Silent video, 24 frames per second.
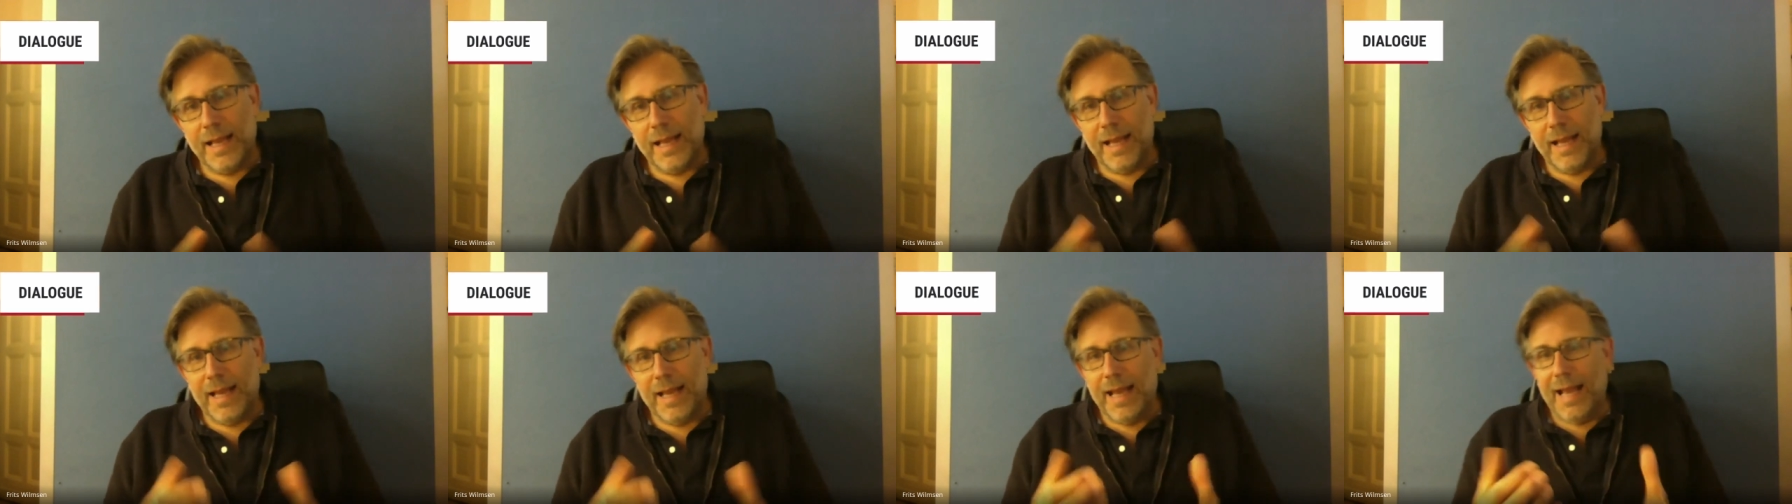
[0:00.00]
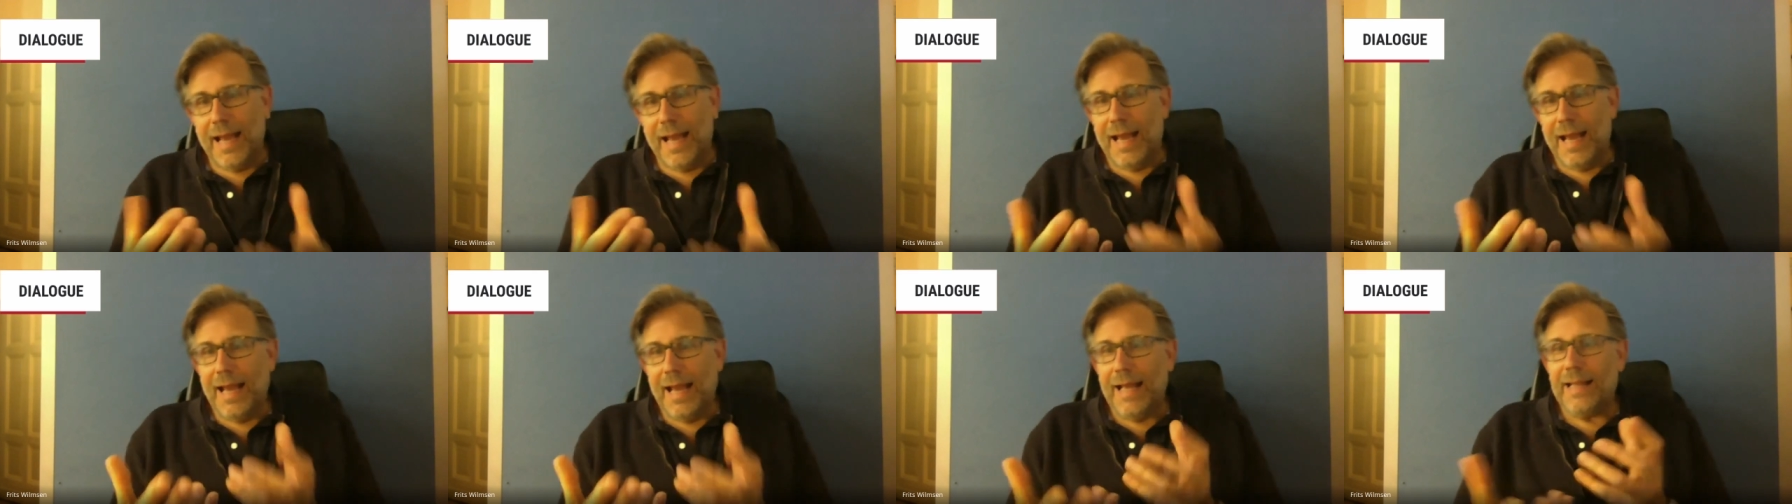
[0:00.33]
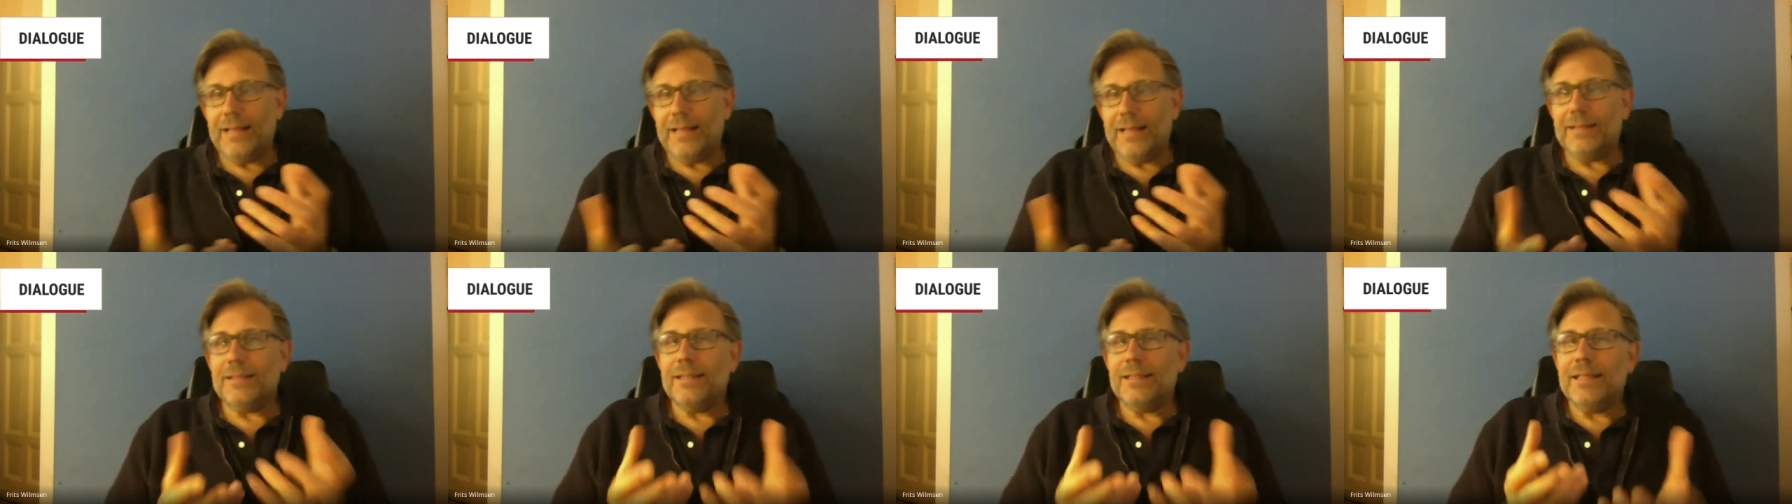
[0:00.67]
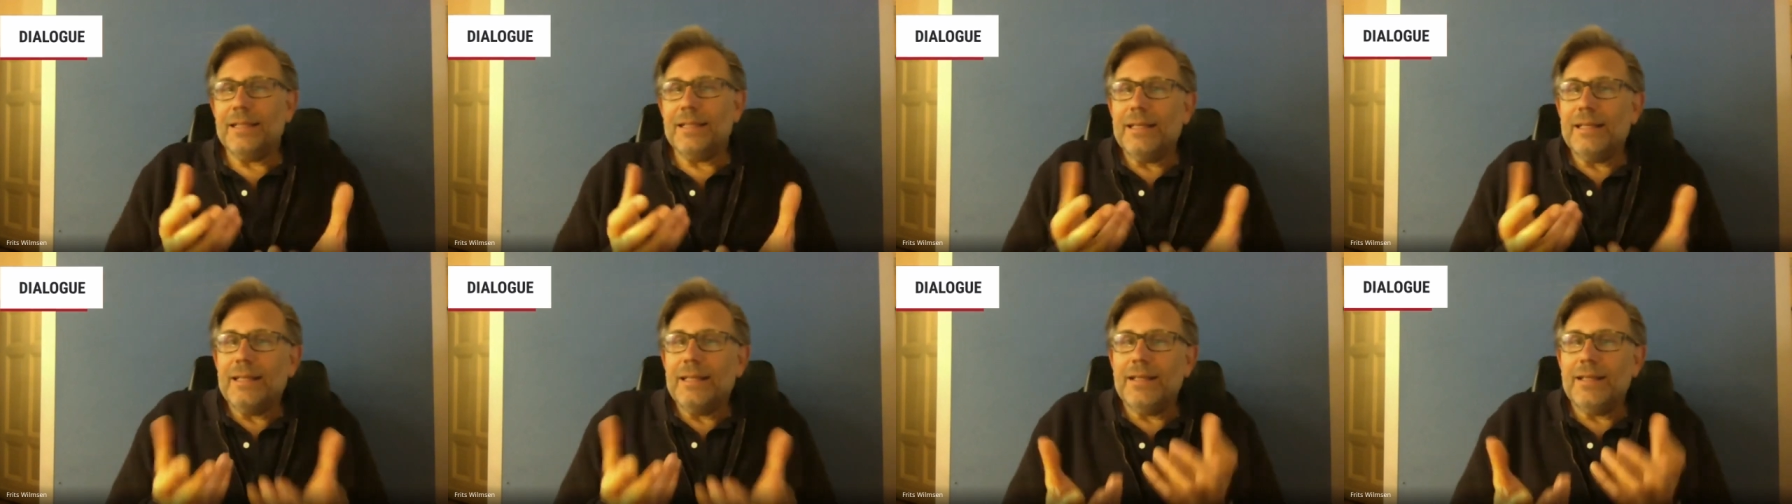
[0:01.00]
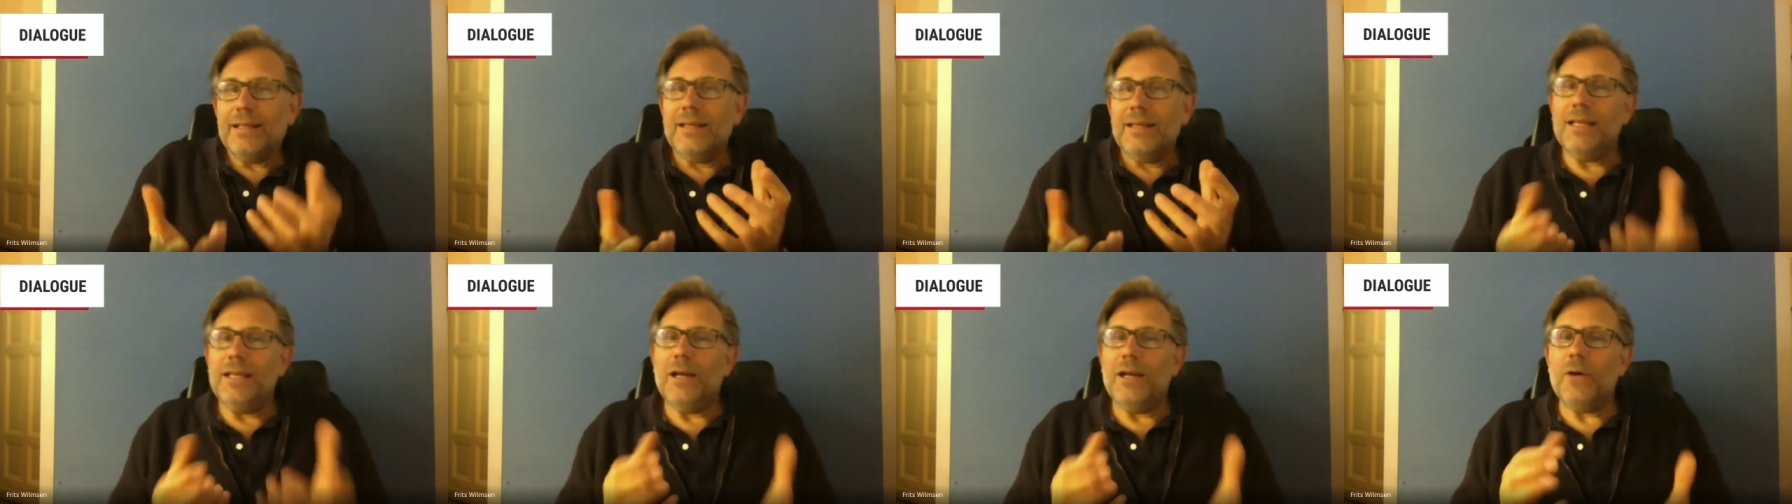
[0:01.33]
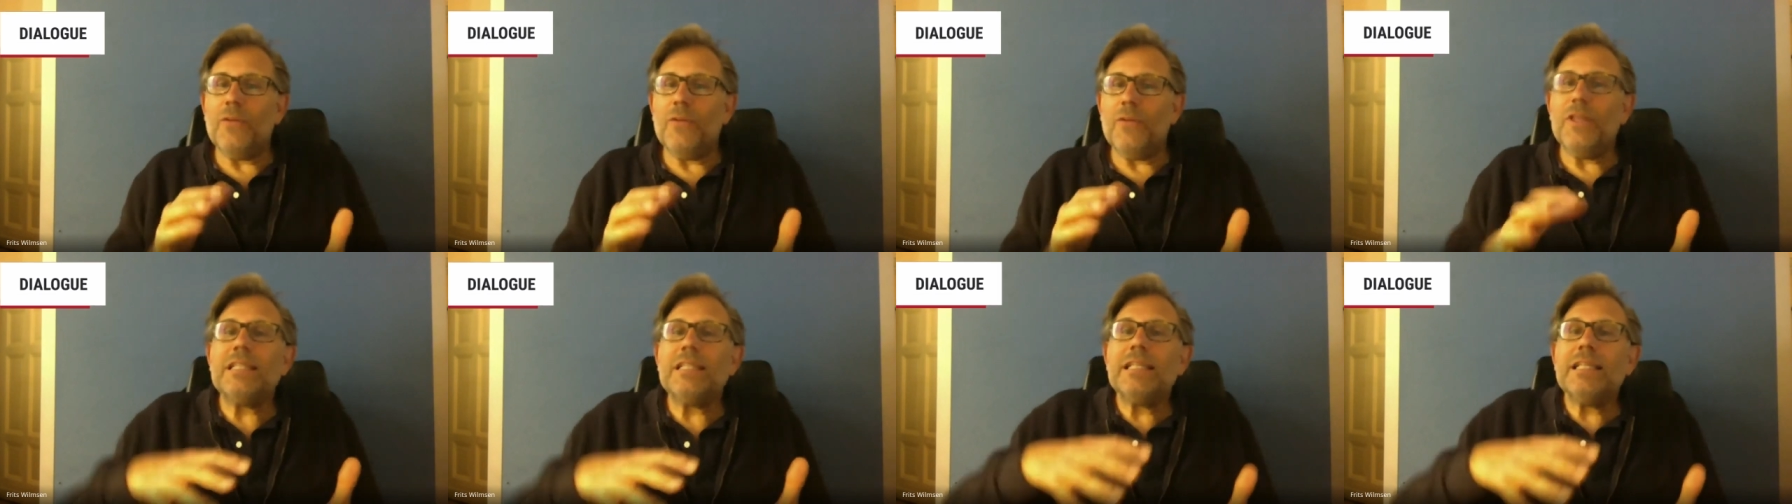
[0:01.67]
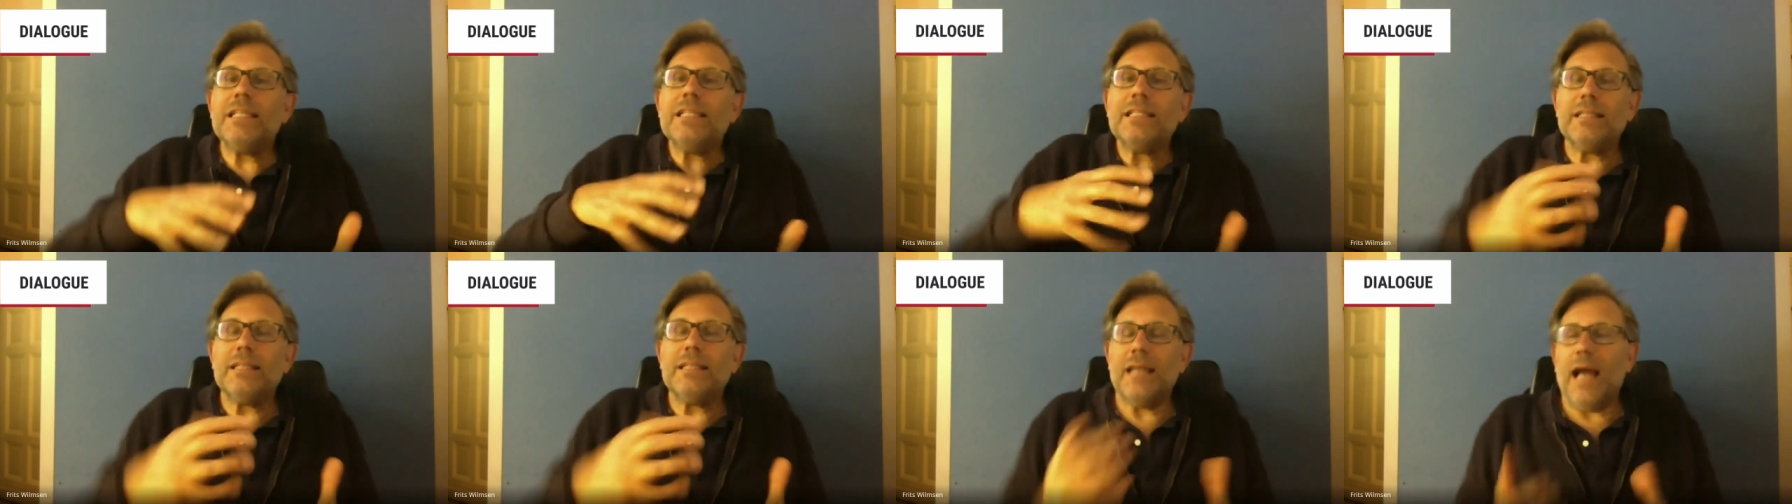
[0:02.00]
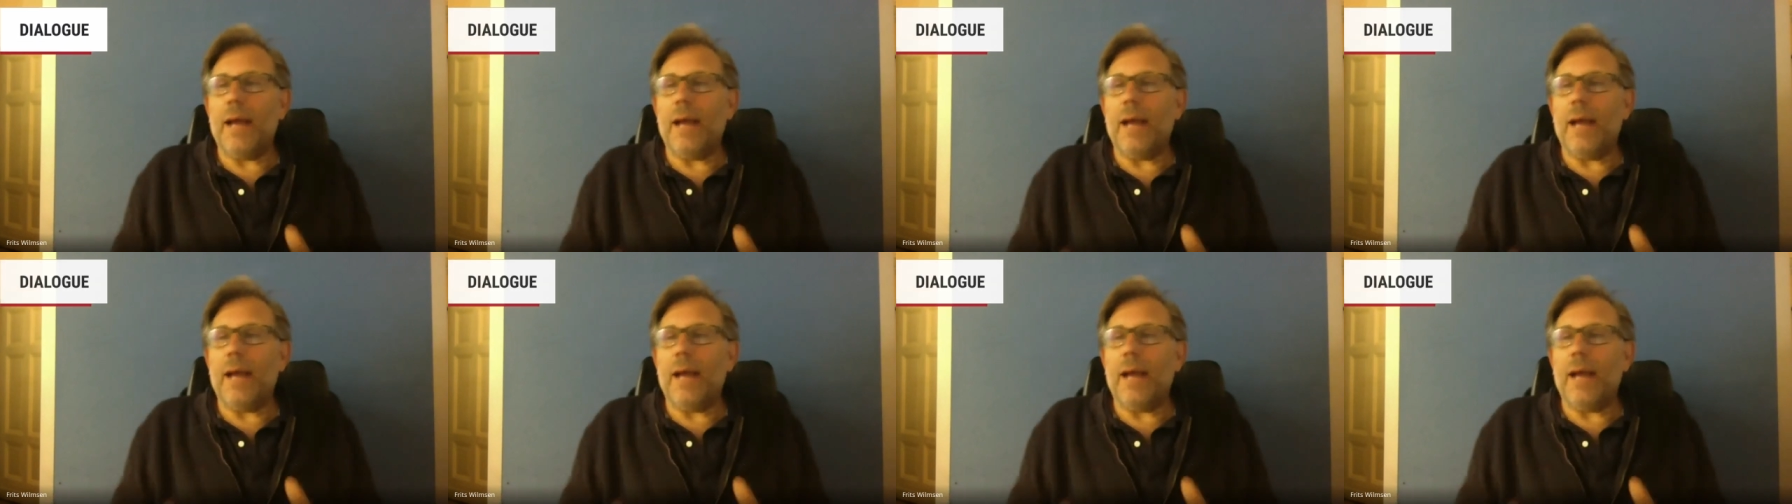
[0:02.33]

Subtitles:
And, you know, this is,